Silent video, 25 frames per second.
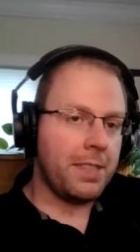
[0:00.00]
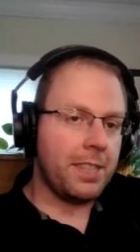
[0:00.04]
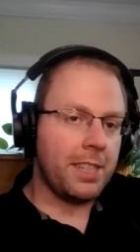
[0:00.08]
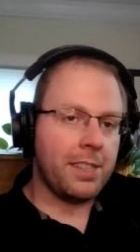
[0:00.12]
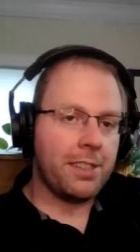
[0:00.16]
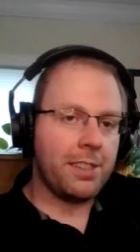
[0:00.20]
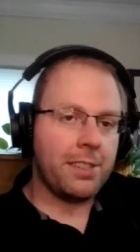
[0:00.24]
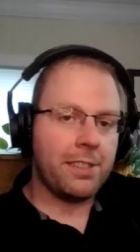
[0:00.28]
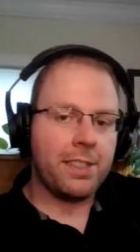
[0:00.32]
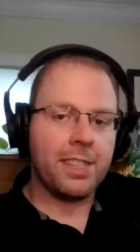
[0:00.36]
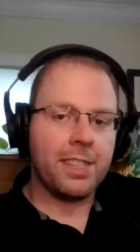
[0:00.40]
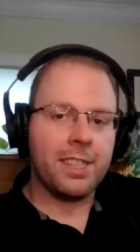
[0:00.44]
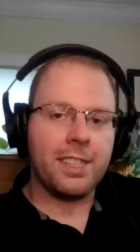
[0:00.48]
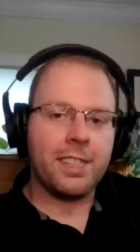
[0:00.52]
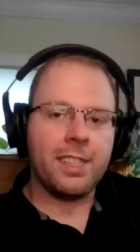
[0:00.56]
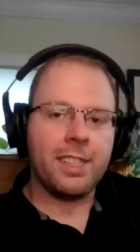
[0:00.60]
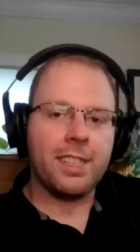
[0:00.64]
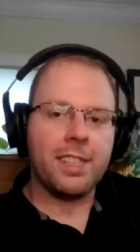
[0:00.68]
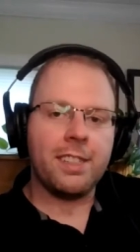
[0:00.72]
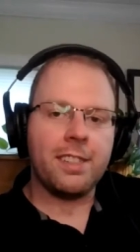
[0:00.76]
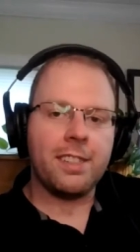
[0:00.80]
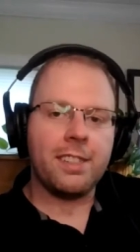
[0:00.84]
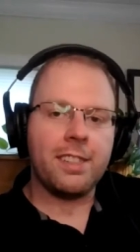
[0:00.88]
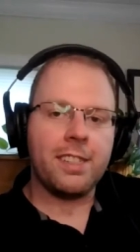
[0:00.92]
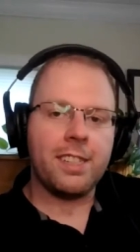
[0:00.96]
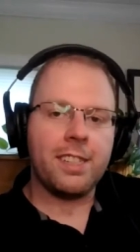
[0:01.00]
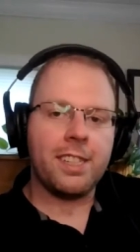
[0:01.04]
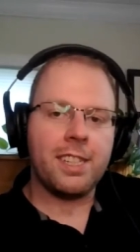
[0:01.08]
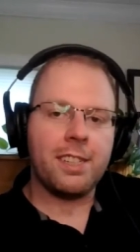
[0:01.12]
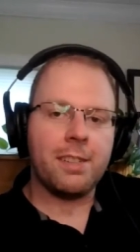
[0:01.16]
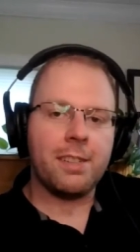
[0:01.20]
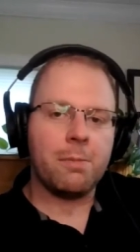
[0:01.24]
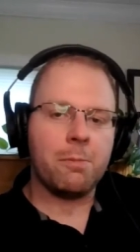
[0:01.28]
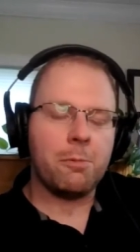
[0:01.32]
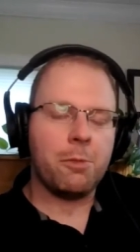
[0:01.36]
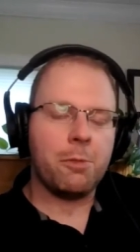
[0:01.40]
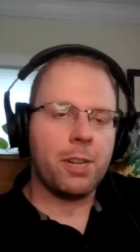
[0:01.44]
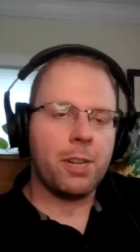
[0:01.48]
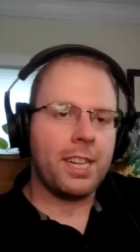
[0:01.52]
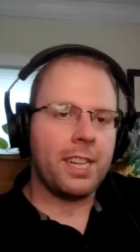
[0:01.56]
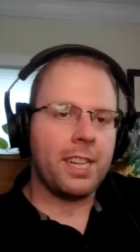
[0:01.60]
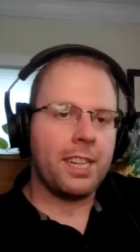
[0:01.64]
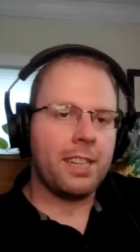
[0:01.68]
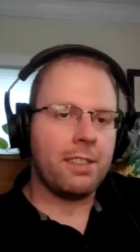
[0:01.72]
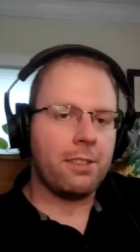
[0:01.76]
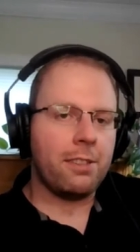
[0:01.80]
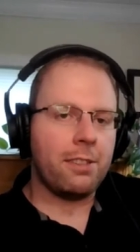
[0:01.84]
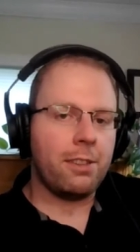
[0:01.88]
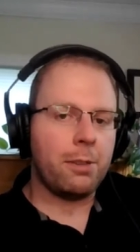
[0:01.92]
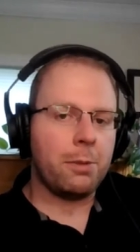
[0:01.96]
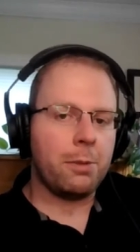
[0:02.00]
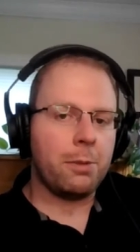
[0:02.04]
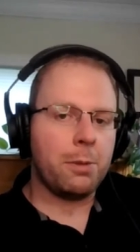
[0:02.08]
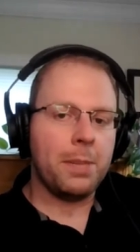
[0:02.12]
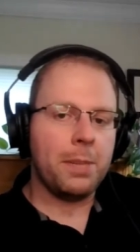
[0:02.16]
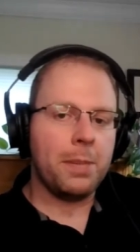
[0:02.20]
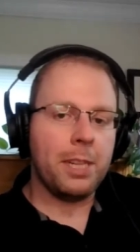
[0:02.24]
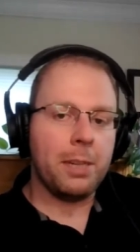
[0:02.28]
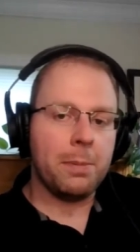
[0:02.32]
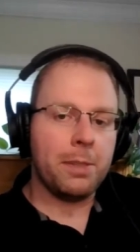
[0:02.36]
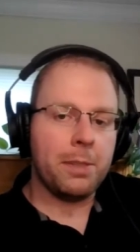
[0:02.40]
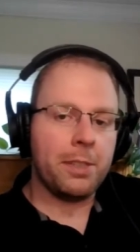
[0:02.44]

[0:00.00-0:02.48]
You know, this isn't what I thought it would be,